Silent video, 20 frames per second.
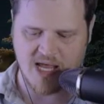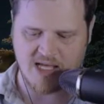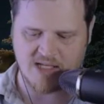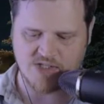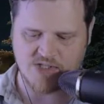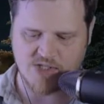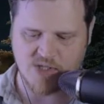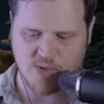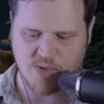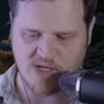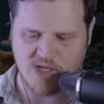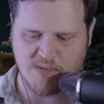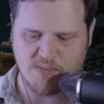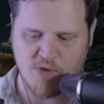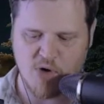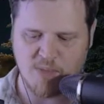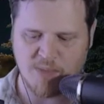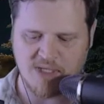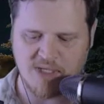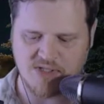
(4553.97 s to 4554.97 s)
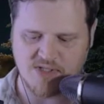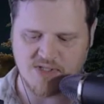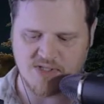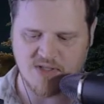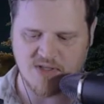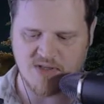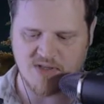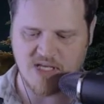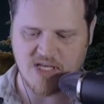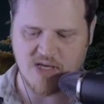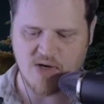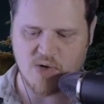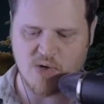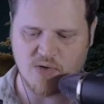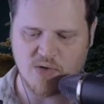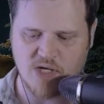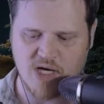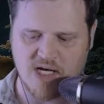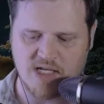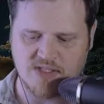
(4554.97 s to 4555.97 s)
And so in a moment, the
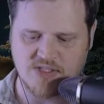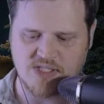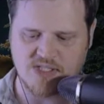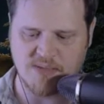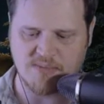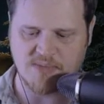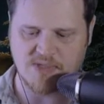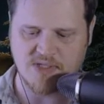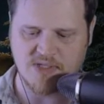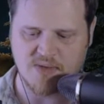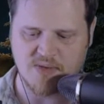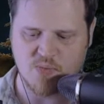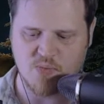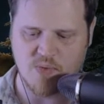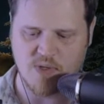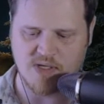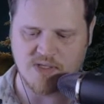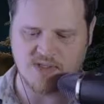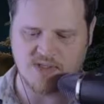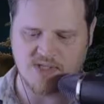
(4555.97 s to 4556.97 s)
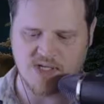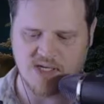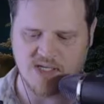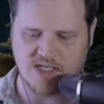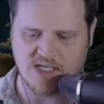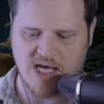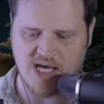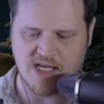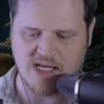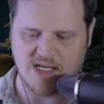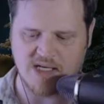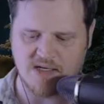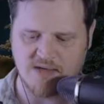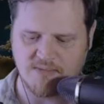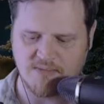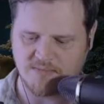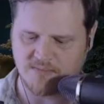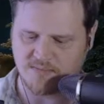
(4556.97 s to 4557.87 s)
whole concept was gutted.